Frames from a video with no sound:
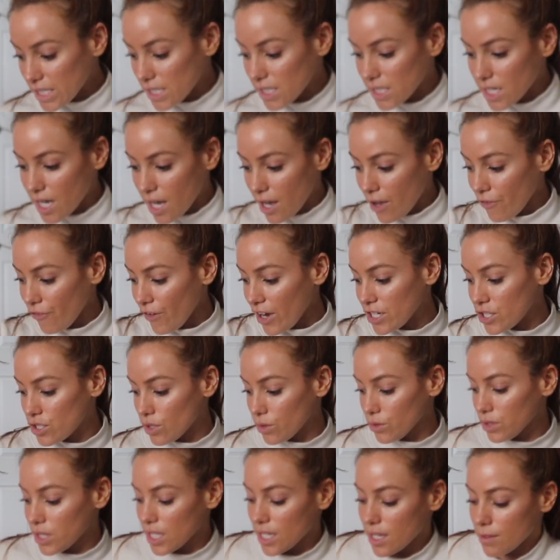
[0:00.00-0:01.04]
stuff. I
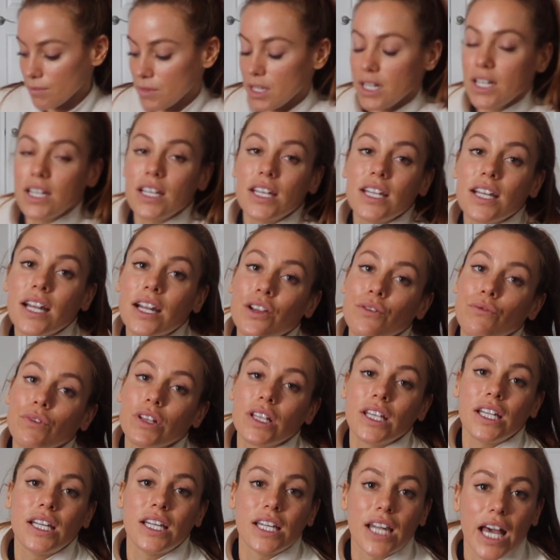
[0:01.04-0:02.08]
don't think I'm gonna need any
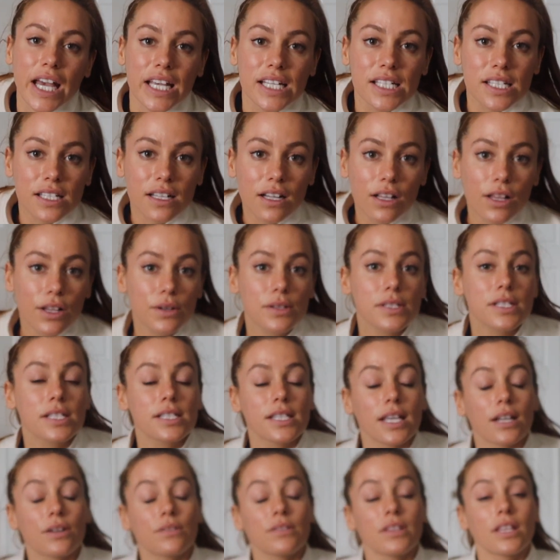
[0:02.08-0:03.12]
really nice clothes
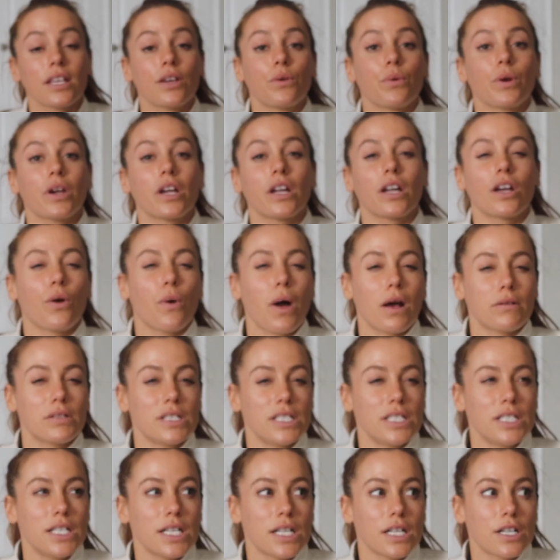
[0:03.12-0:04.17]
because I don't think we're gonna go out
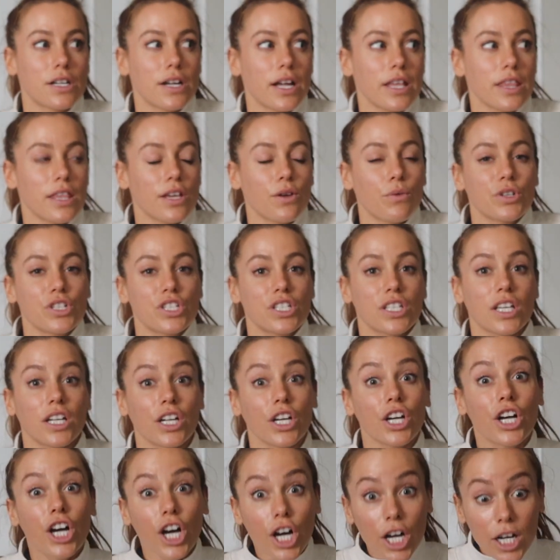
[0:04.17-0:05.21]
to dinner. I think we're just
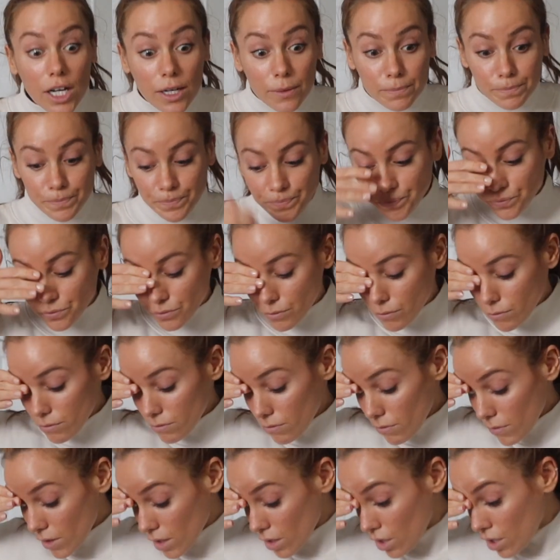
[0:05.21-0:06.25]
gonna cook.
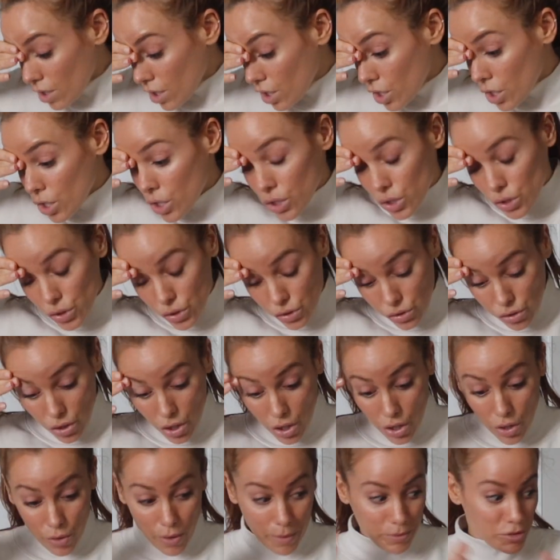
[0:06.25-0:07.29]

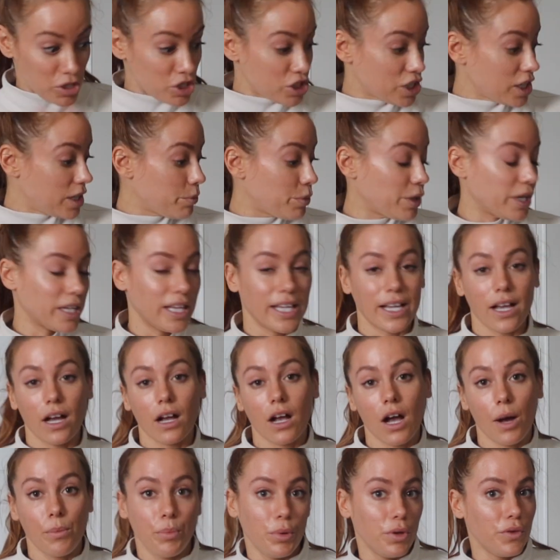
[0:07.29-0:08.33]
So I'm just gonna bring like a
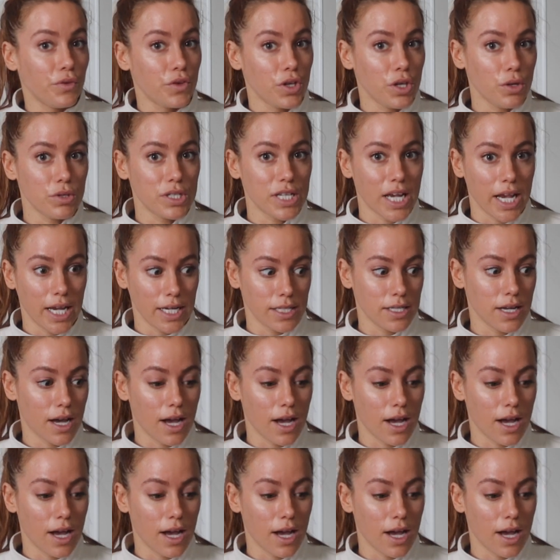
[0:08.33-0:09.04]
couple of cute tank